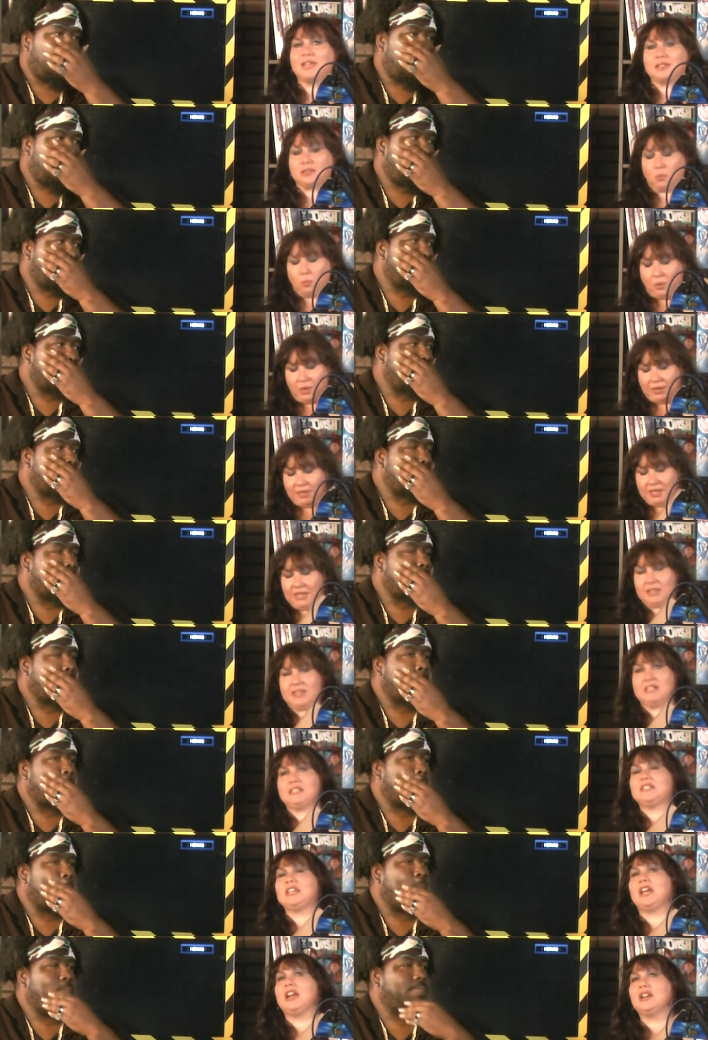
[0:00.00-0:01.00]
Speaker 1: like the one kid that
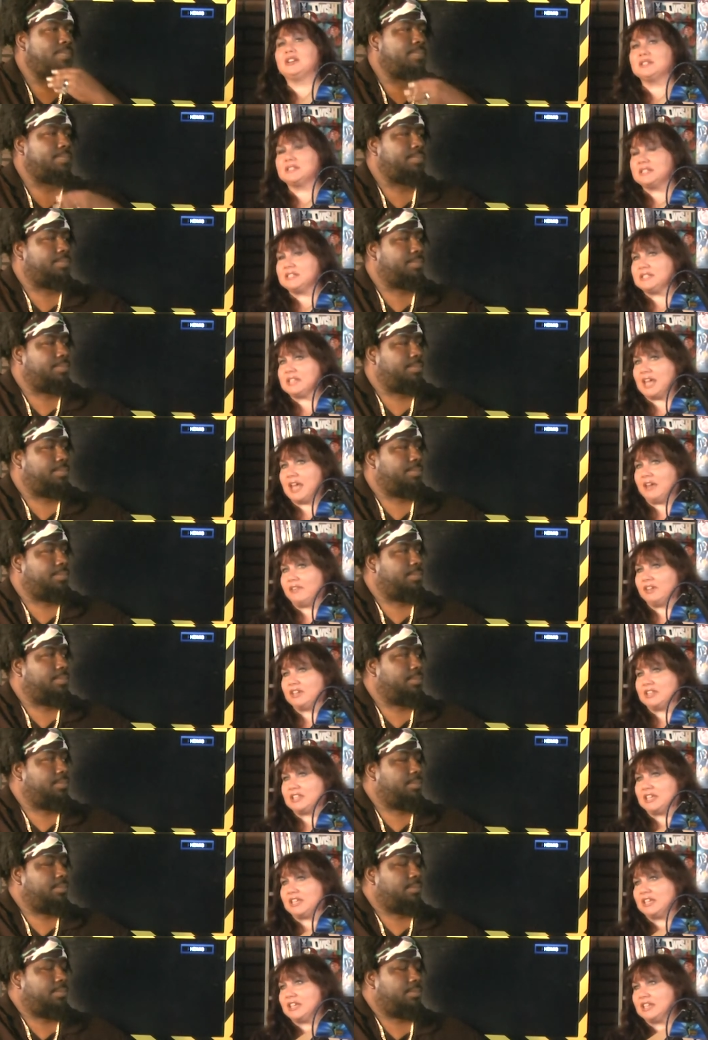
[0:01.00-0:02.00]
tears into
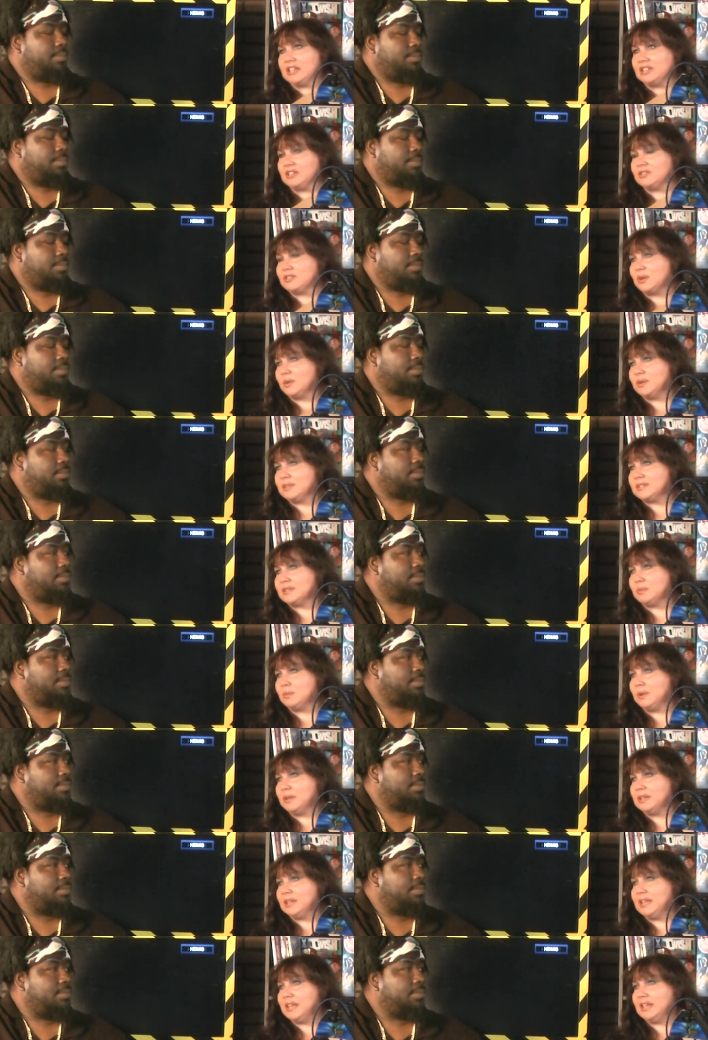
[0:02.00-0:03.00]
everything, and there's always the one
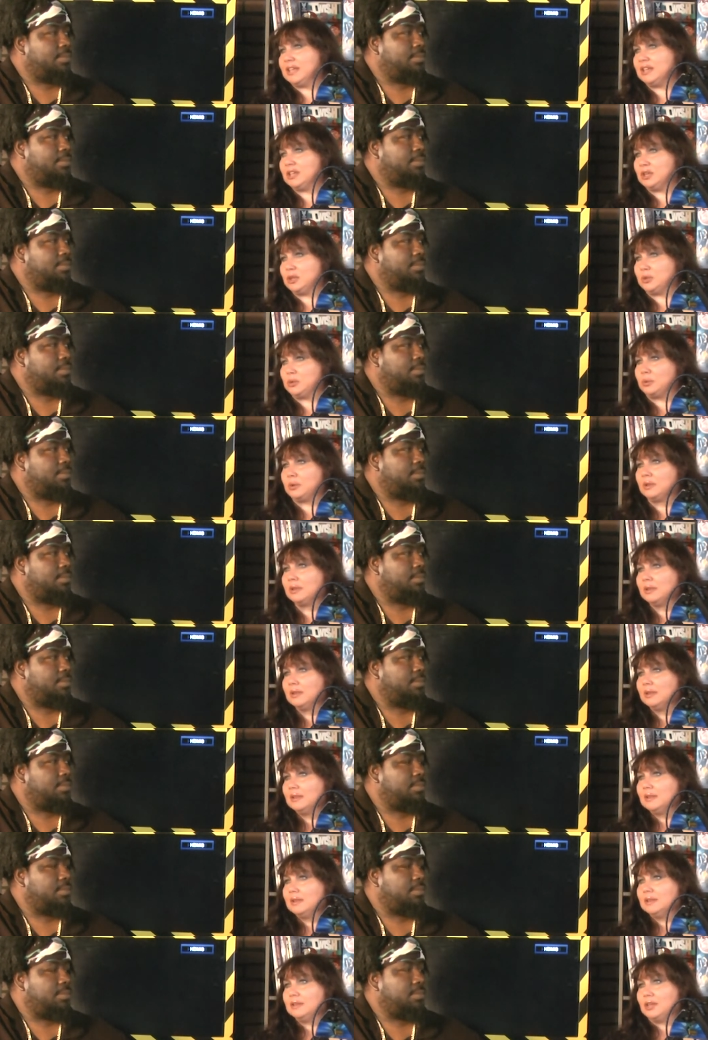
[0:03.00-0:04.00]
kid who,
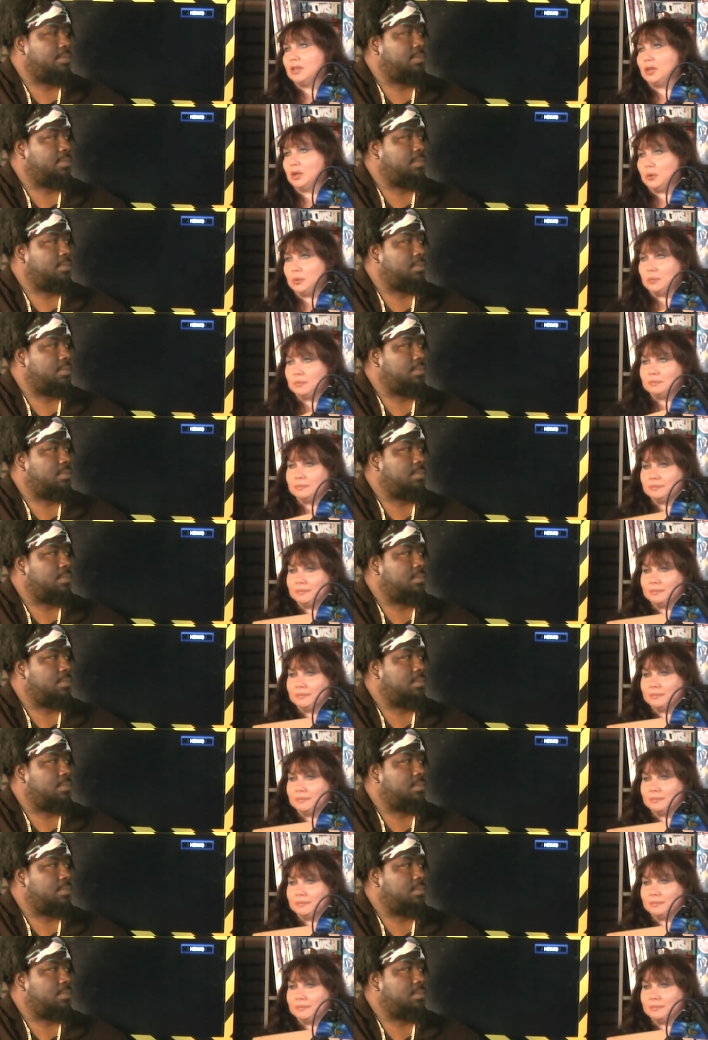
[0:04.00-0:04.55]
you know,